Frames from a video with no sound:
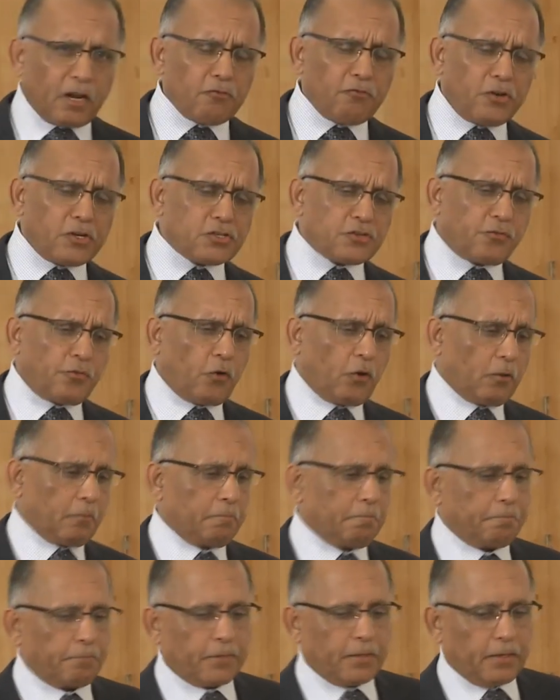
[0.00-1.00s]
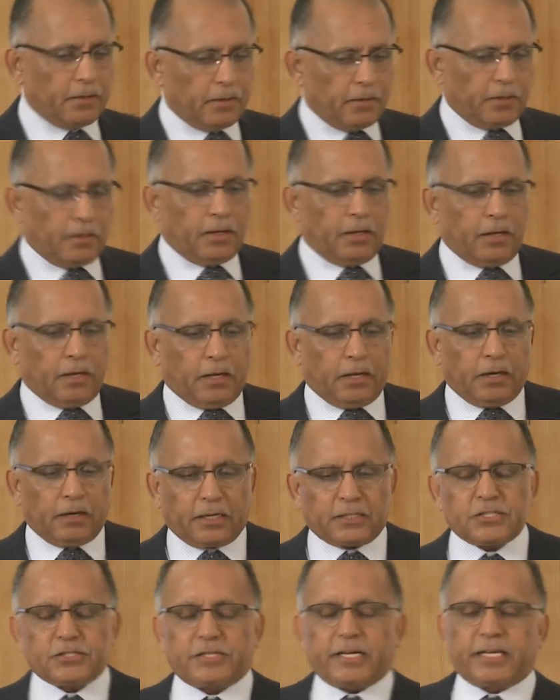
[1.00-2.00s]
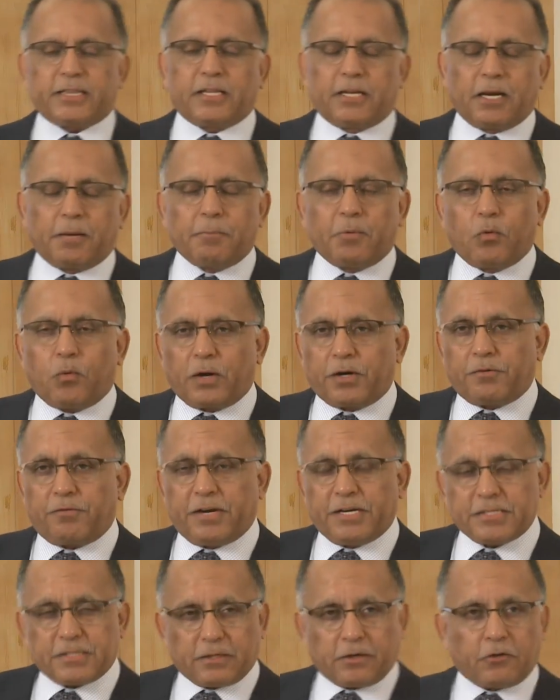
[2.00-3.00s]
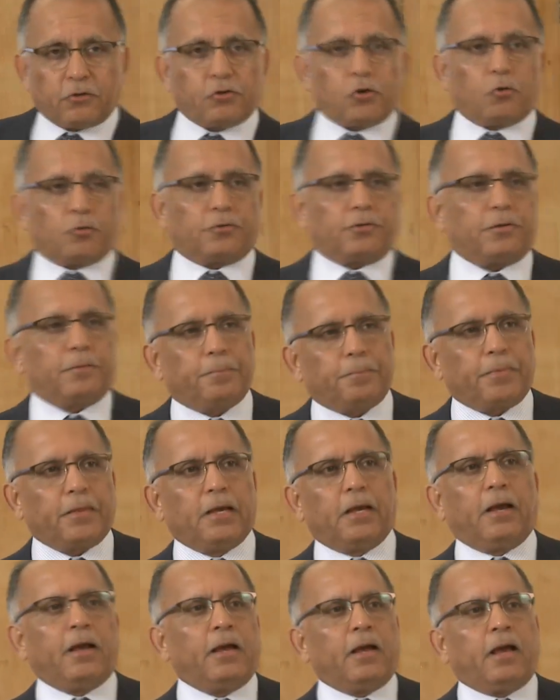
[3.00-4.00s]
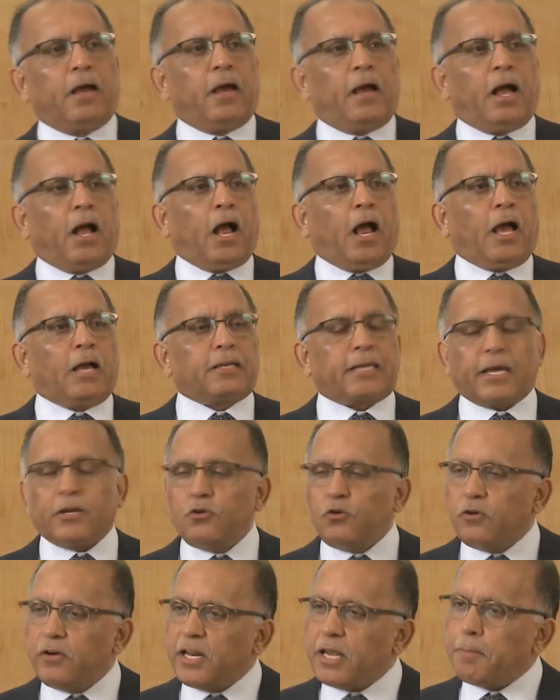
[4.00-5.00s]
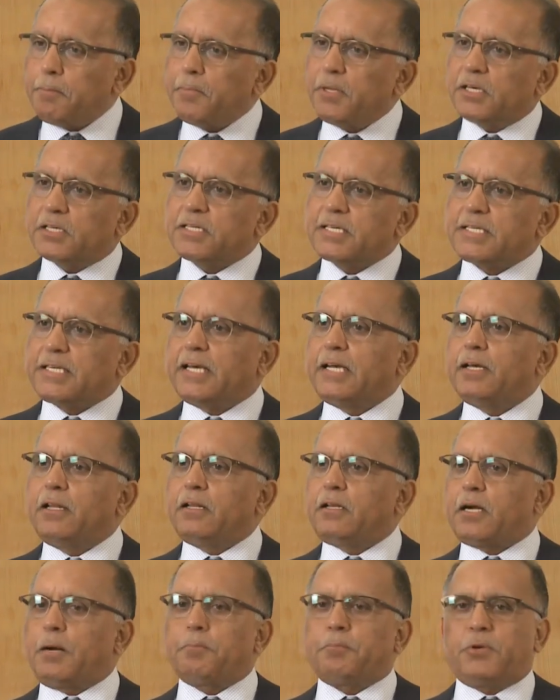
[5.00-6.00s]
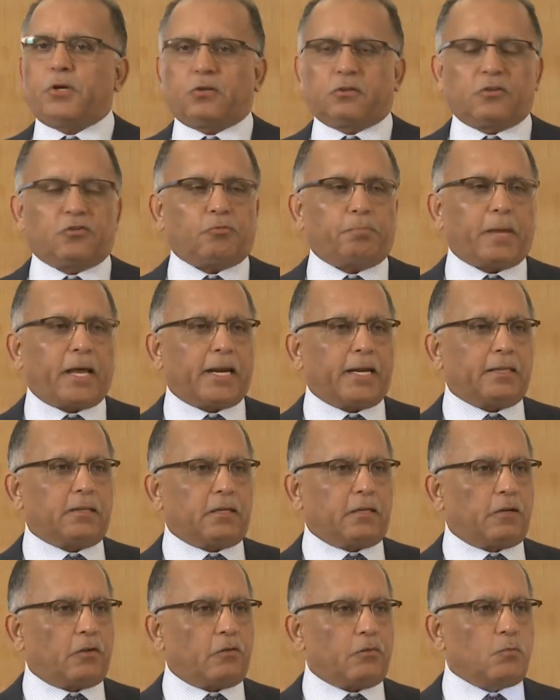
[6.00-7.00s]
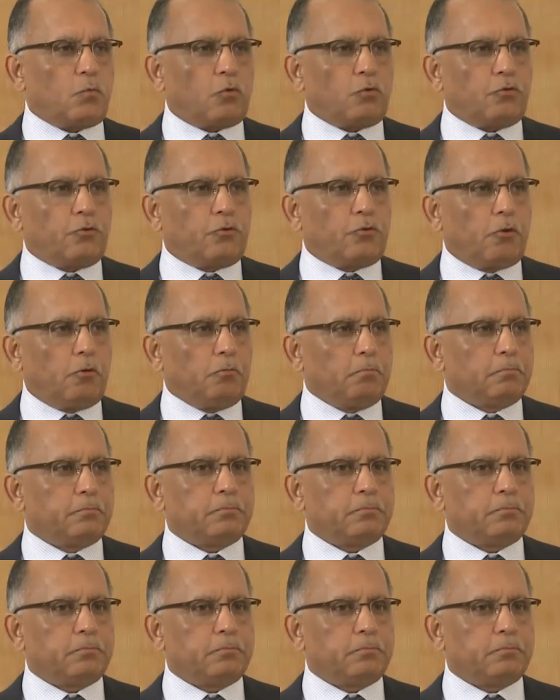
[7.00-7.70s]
First of all, let's take the #1 reason, growth. Can you name me a single company on this planet that doesn't want to grow?